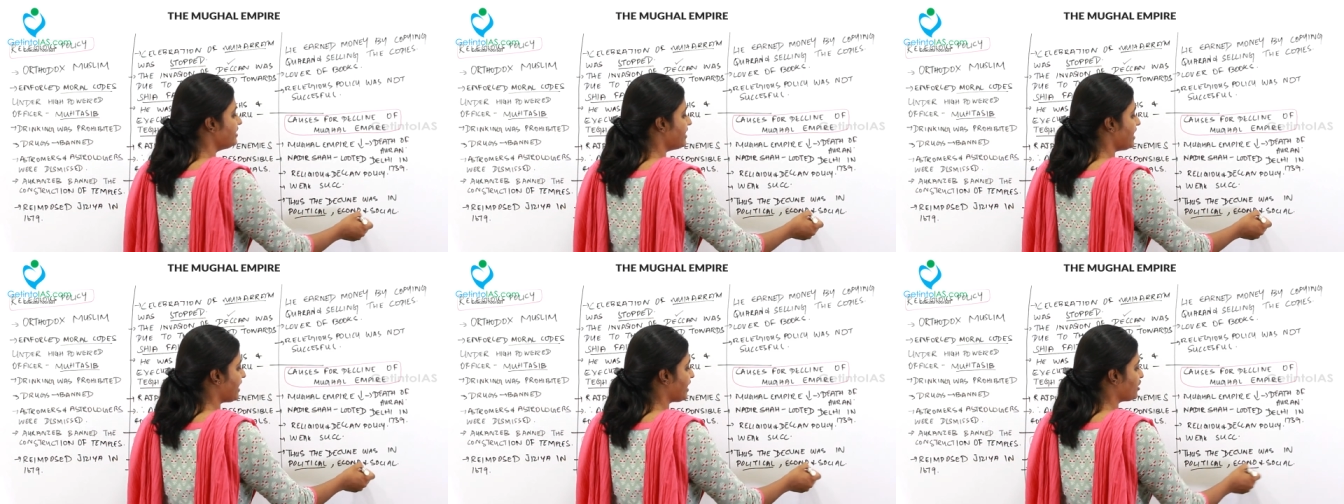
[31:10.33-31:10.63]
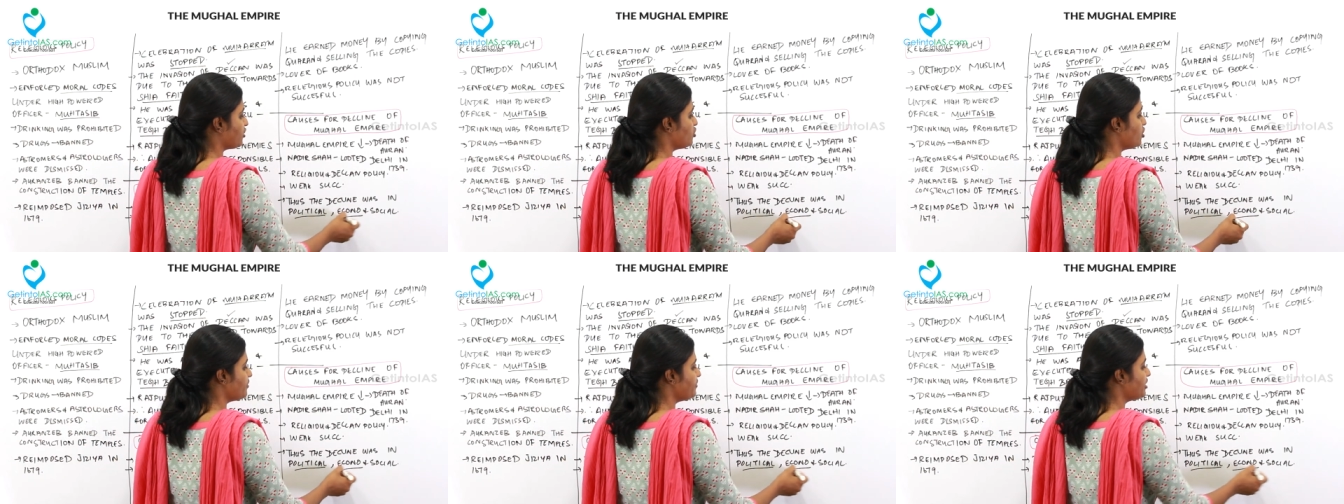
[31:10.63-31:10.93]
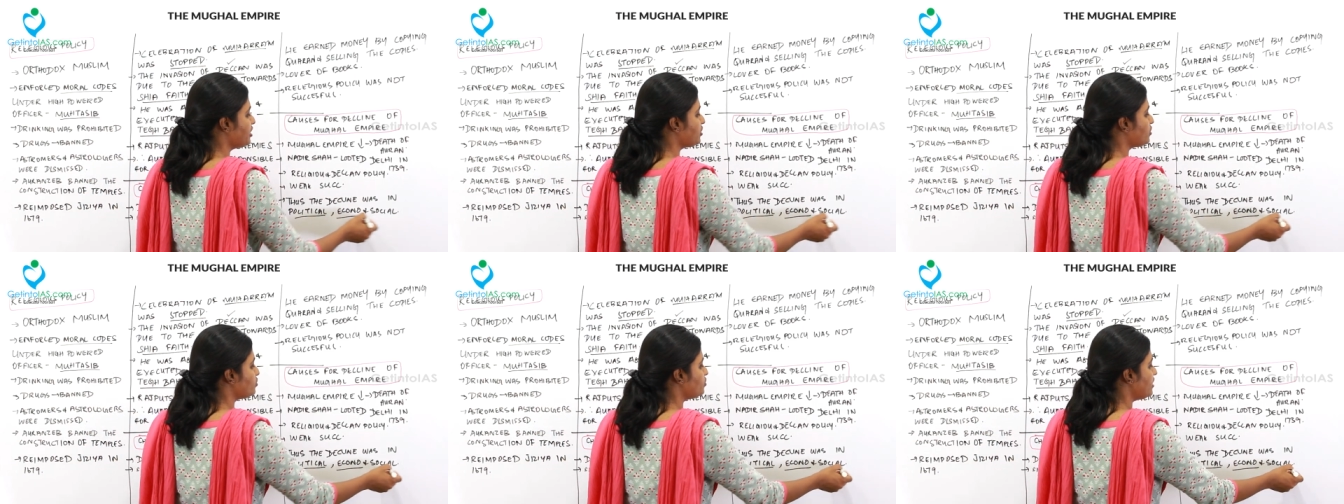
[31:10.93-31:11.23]
the
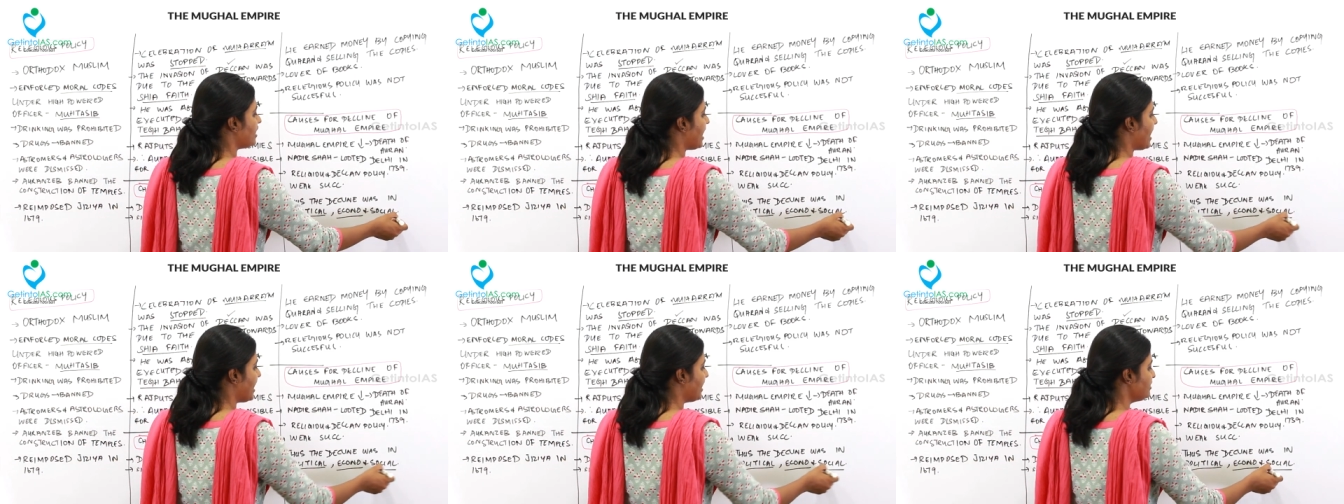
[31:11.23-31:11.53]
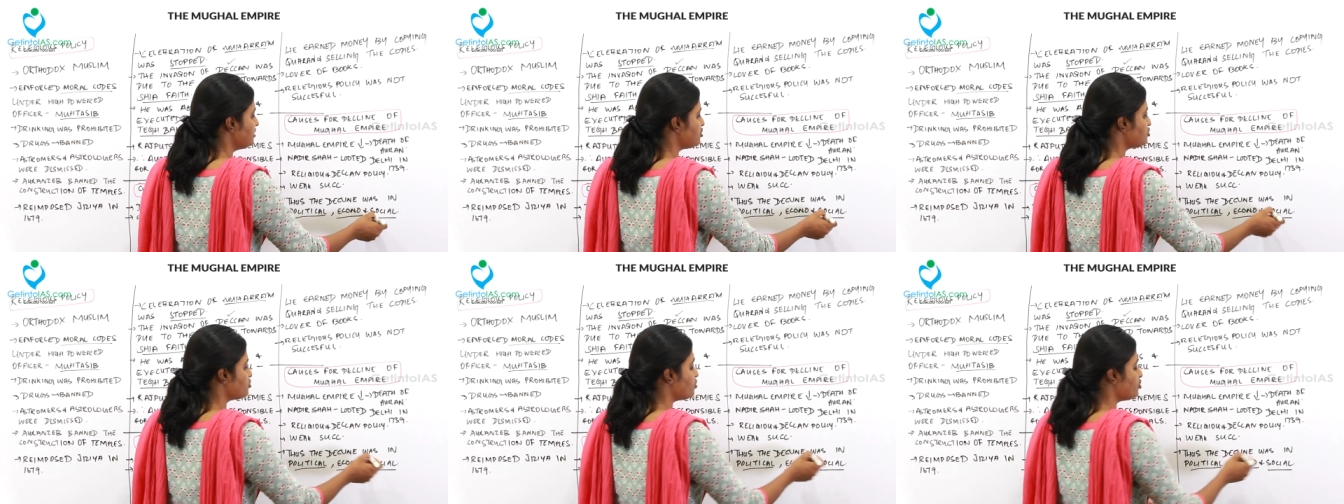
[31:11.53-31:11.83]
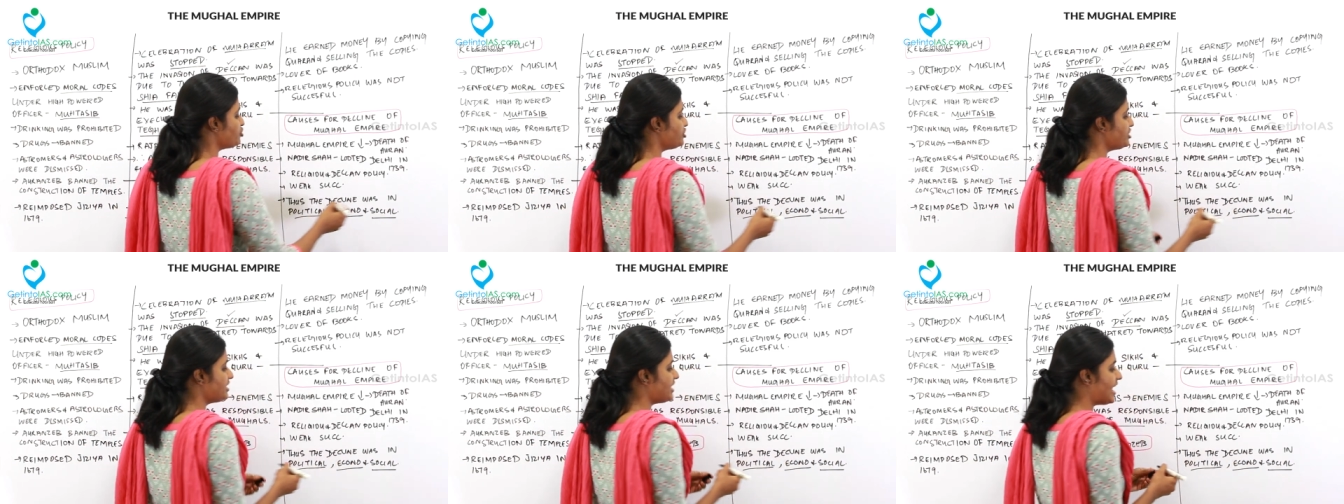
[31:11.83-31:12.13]
economic rule and the
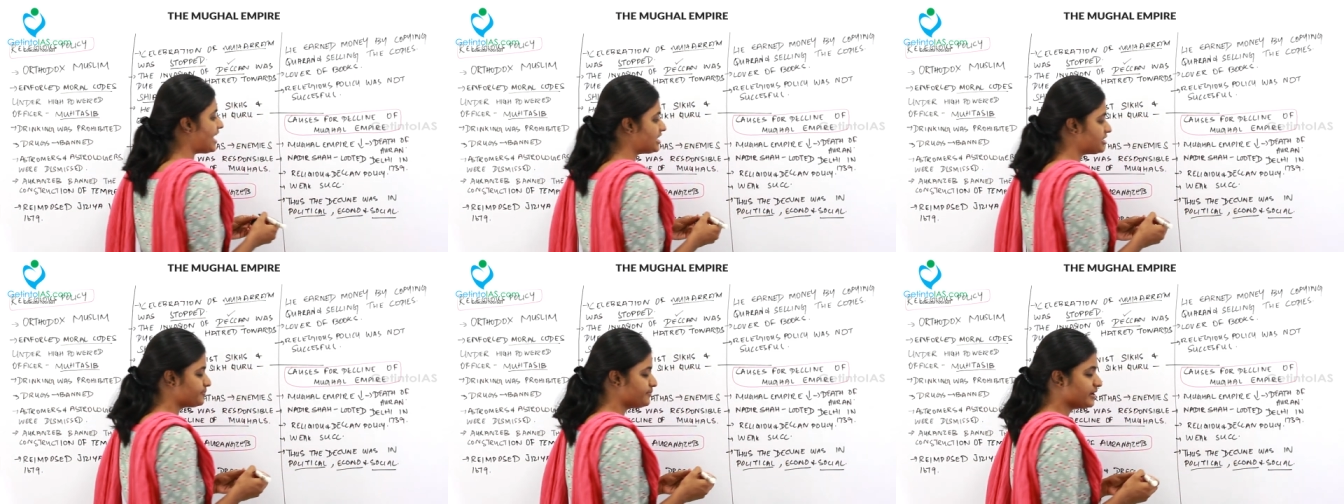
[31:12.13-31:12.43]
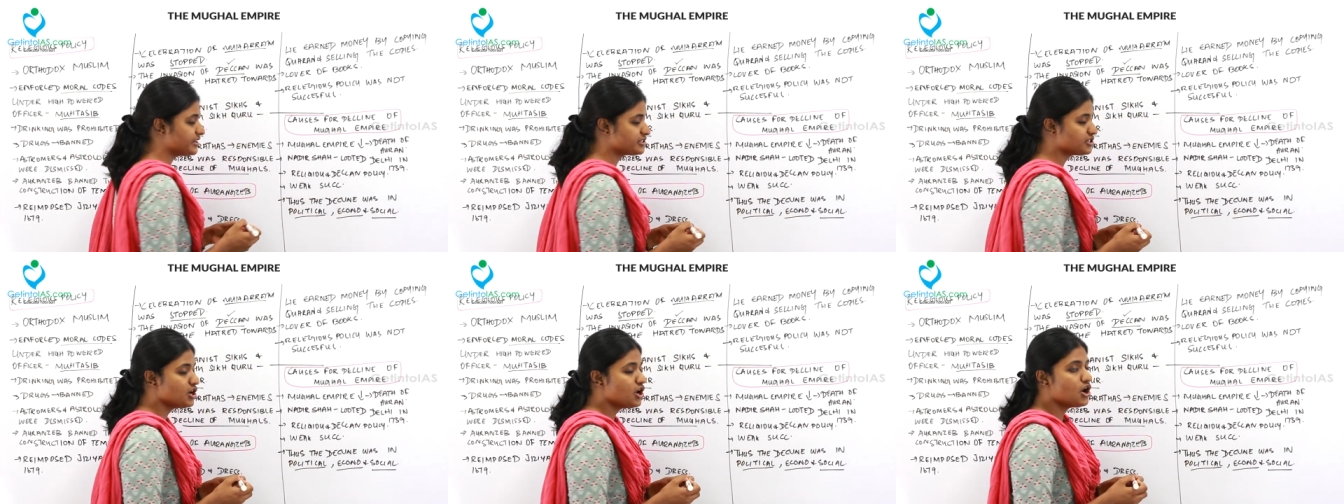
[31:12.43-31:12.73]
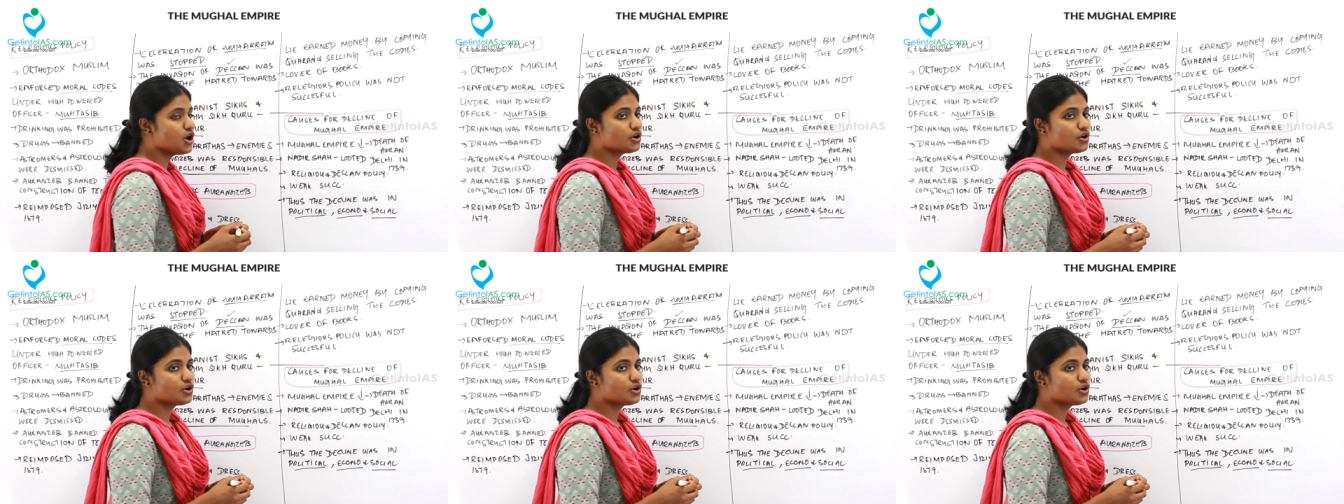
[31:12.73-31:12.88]
social aspects,